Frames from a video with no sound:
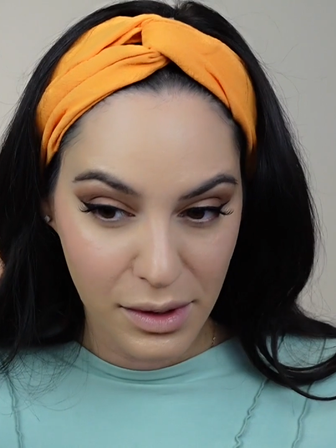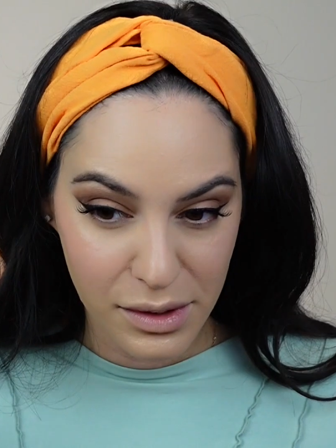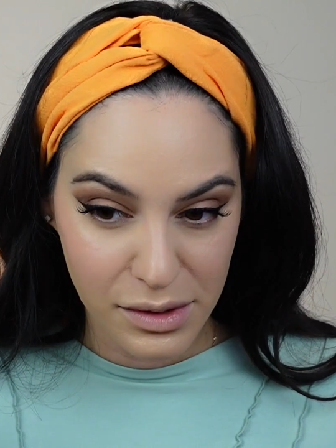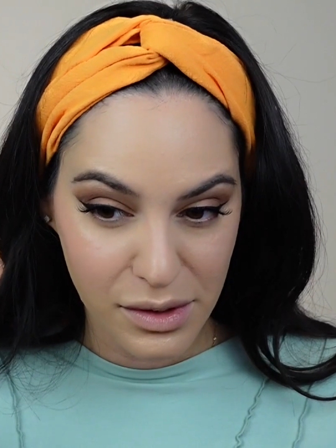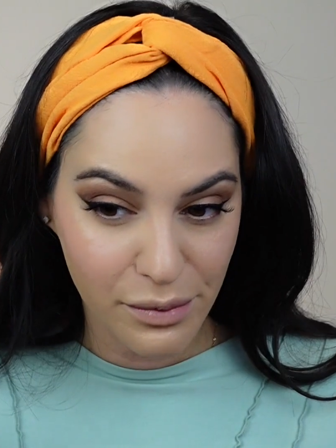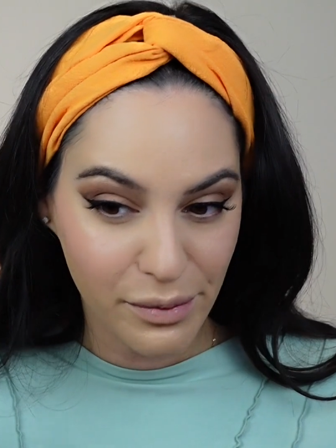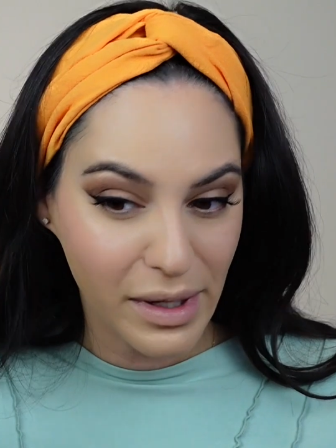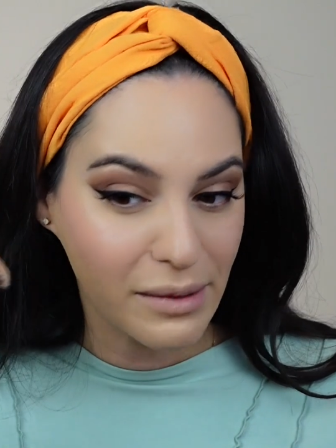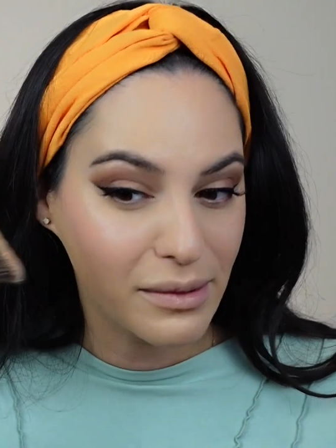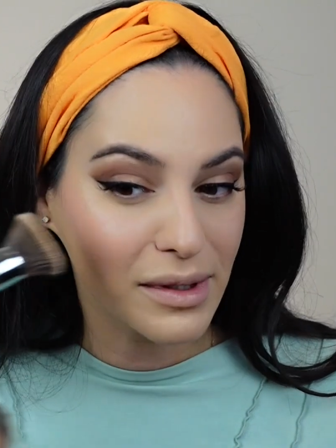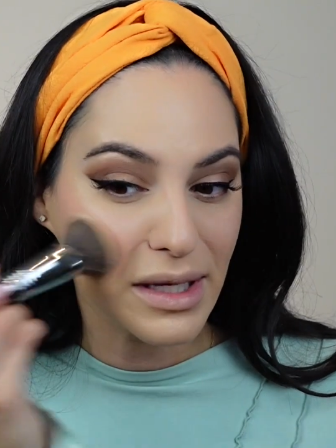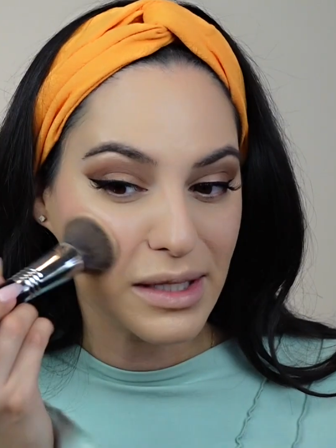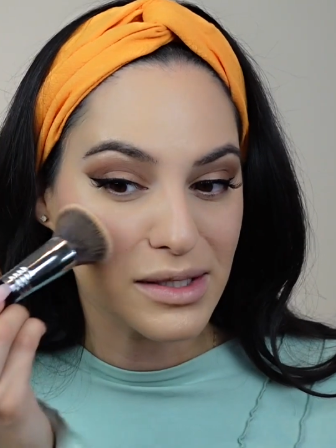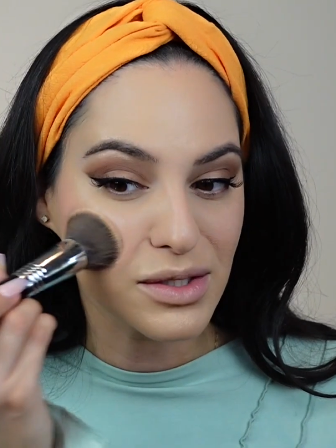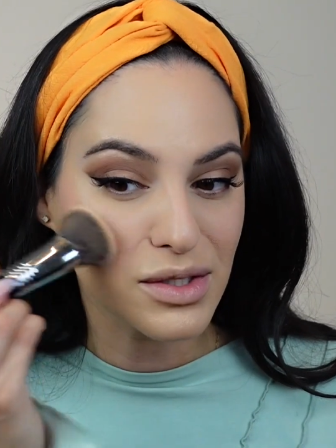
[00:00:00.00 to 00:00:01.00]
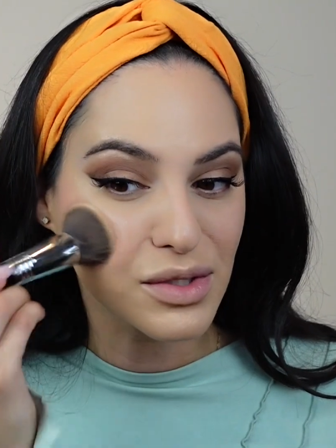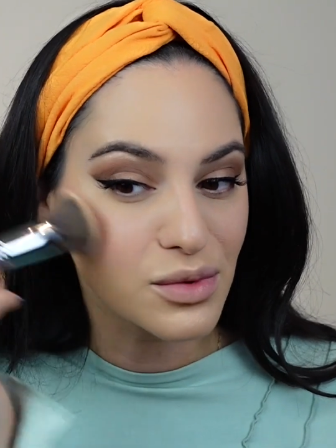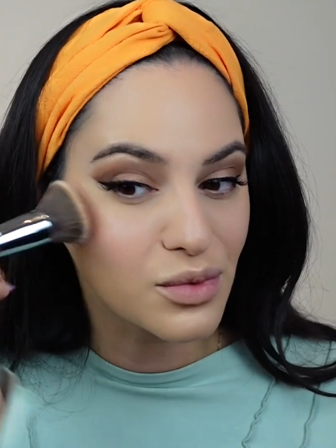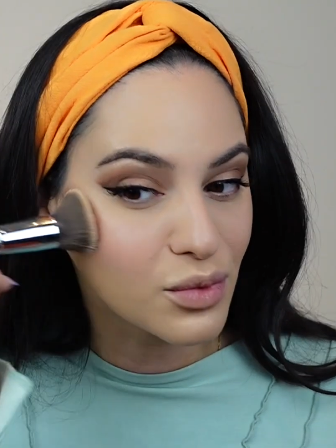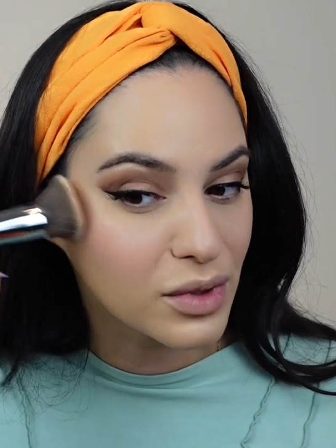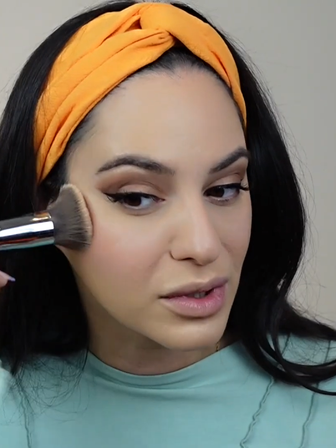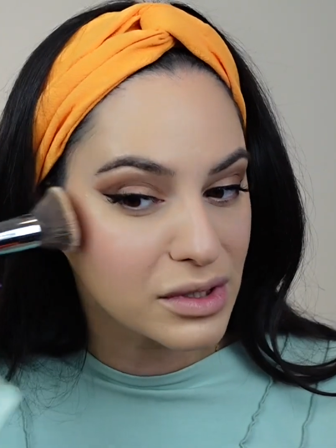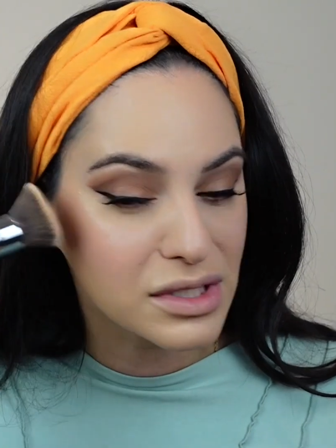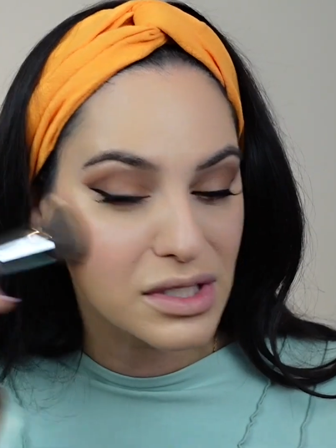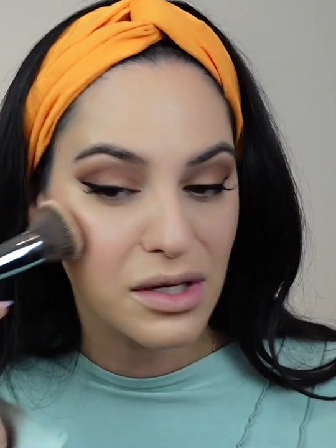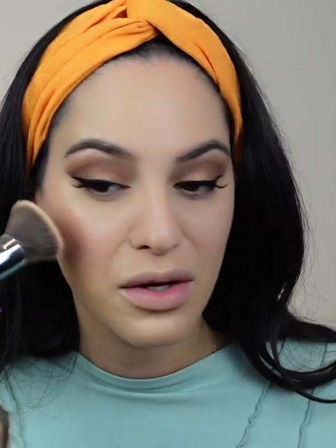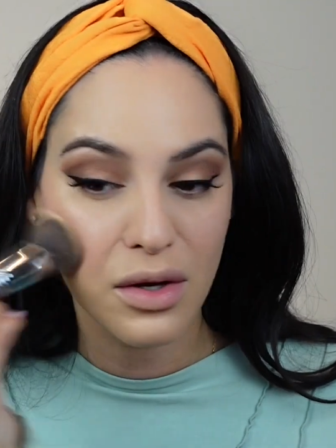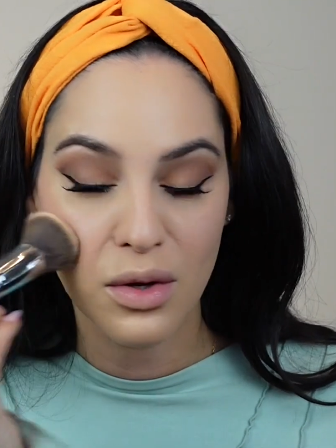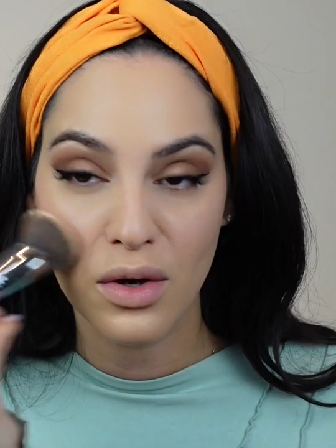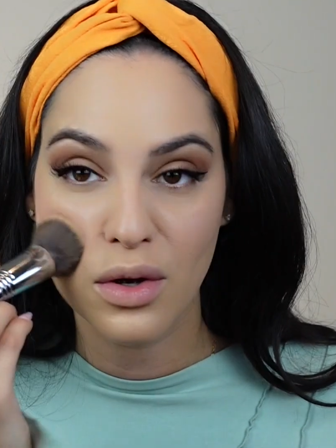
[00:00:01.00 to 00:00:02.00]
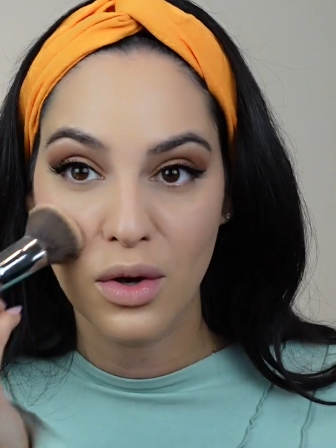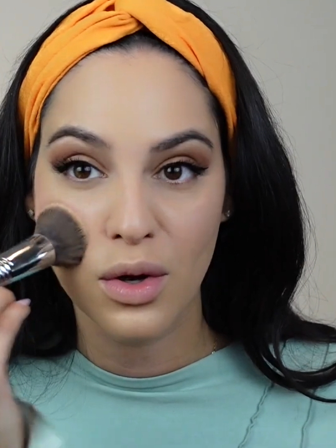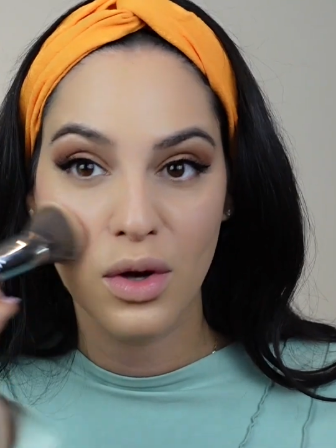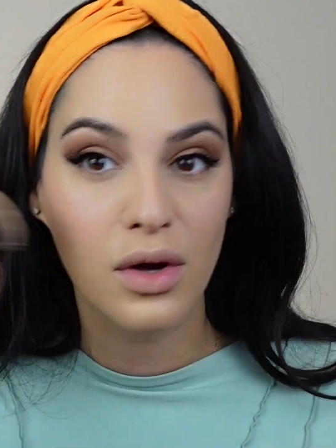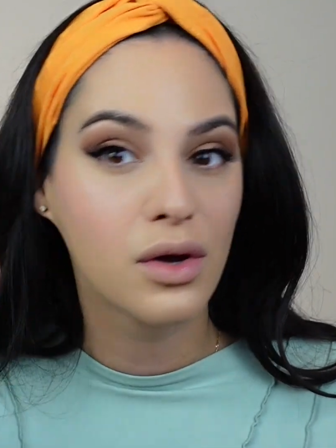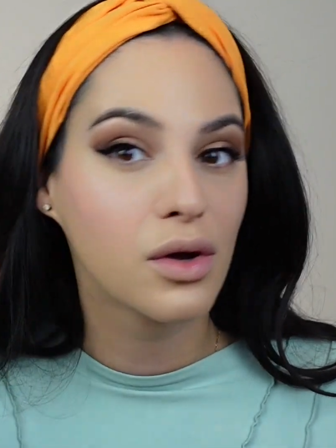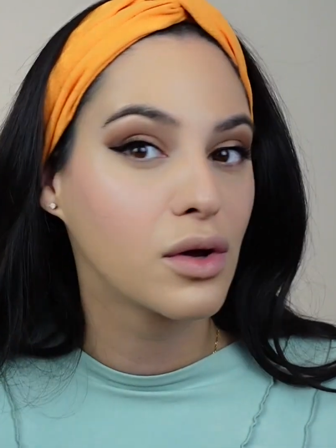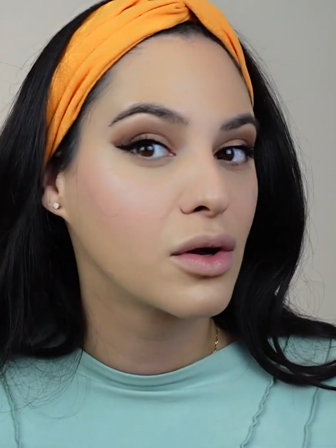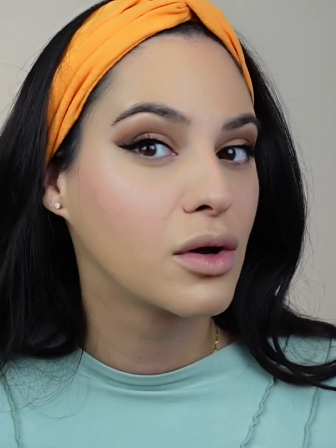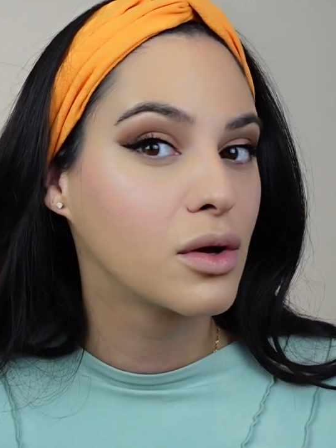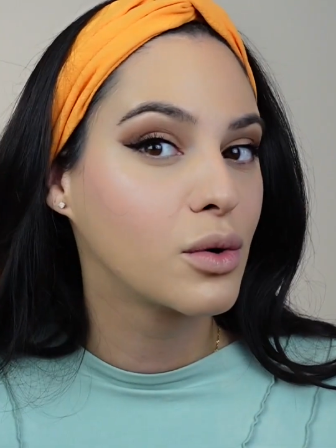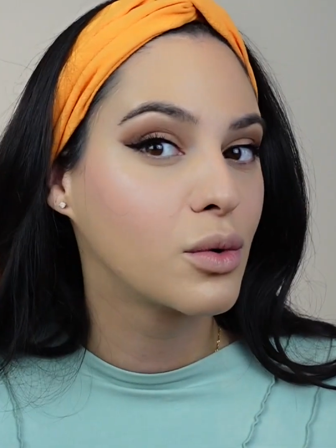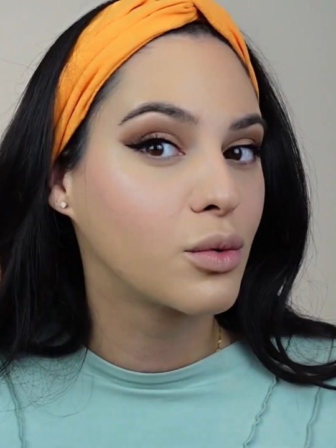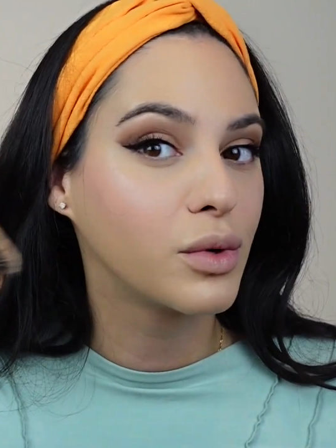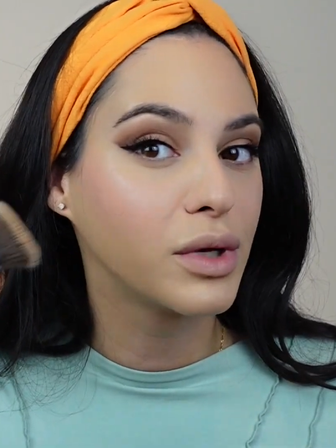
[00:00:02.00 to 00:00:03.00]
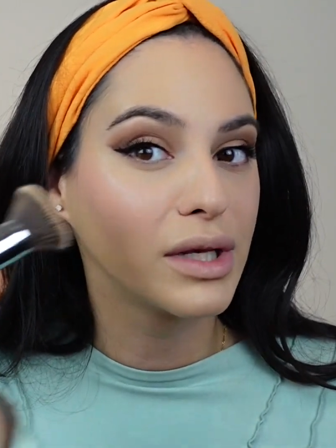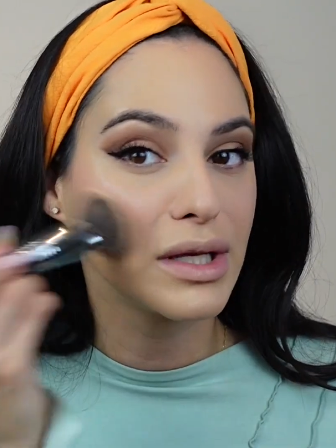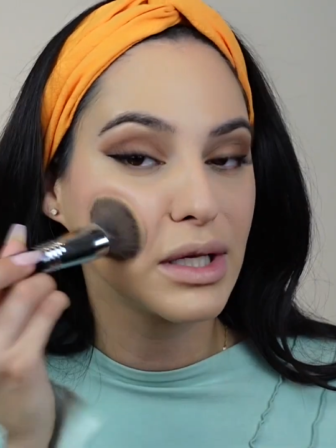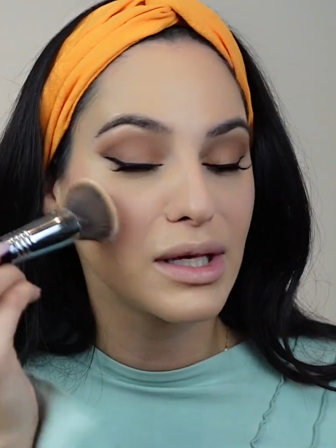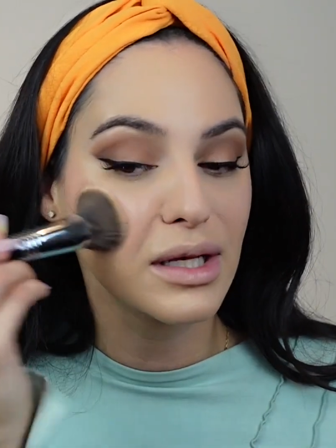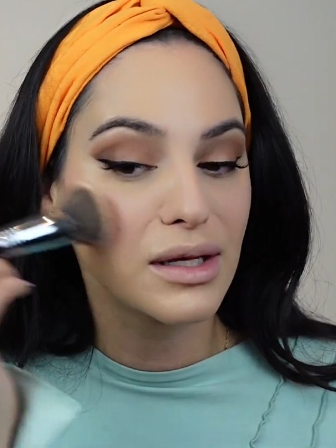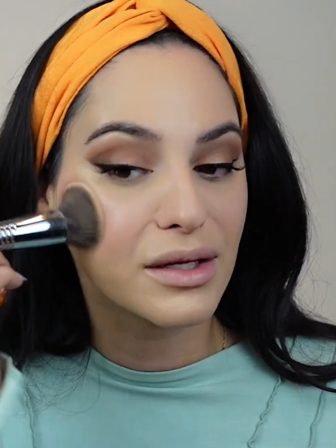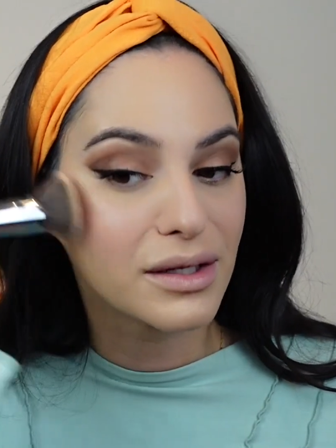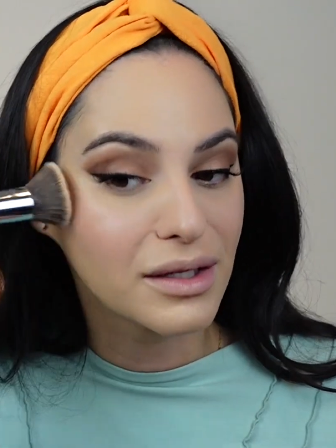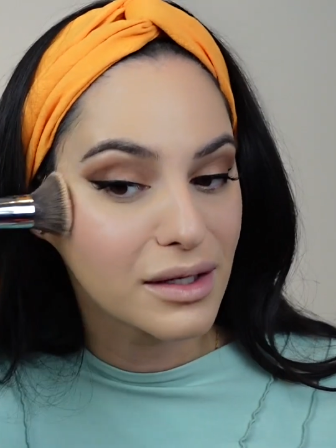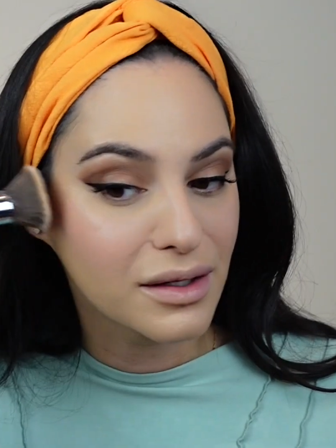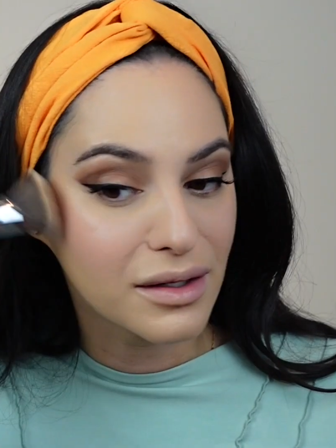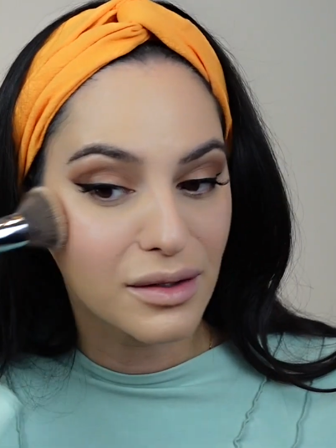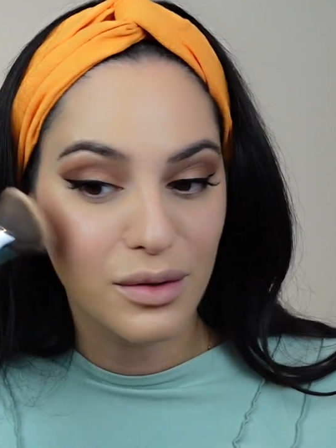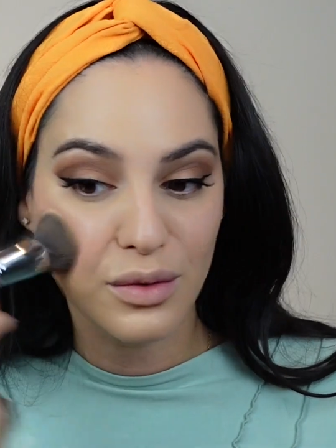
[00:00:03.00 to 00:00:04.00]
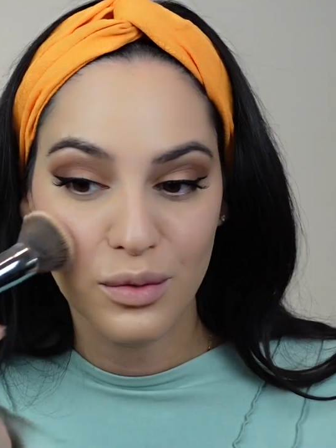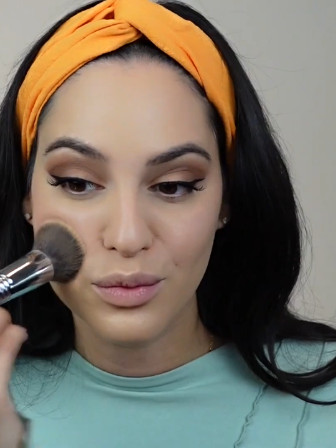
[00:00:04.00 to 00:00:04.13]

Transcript: So maybe that's just what we needed here,